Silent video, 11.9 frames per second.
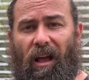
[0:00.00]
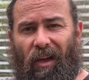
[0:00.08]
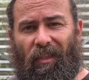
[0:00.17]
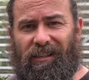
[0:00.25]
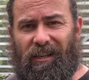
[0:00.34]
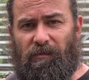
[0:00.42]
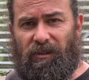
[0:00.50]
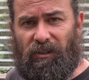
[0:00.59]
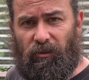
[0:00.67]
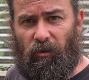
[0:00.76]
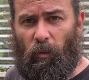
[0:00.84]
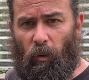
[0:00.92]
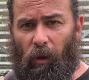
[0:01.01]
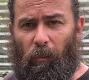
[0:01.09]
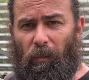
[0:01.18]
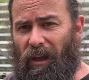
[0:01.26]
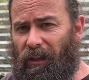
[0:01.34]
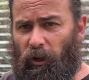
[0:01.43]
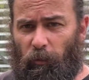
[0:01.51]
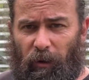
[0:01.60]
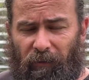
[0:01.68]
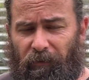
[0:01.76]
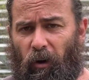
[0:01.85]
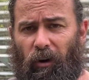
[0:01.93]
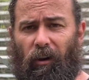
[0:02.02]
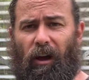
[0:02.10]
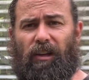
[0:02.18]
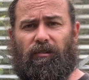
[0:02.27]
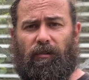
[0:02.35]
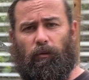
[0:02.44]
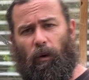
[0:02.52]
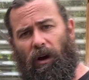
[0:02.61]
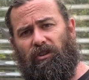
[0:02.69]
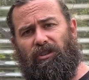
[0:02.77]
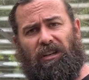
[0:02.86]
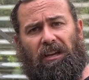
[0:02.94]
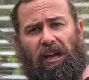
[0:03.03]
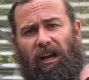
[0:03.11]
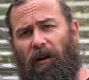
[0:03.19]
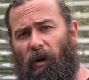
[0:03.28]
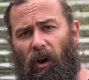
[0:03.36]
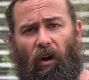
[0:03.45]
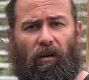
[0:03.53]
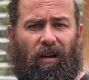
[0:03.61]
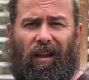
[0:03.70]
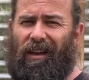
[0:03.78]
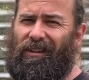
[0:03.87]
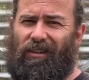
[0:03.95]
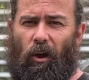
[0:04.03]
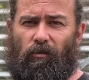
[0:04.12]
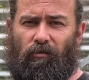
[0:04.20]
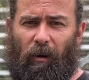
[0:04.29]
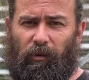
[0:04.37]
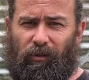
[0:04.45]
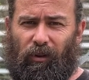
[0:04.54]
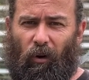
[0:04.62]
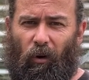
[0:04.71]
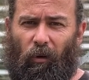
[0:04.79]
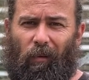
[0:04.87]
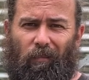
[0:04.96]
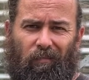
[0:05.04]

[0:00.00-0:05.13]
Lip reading: and that seems to do them well. A little bit of fertilizer as well, just to kick them along, no troubles at all.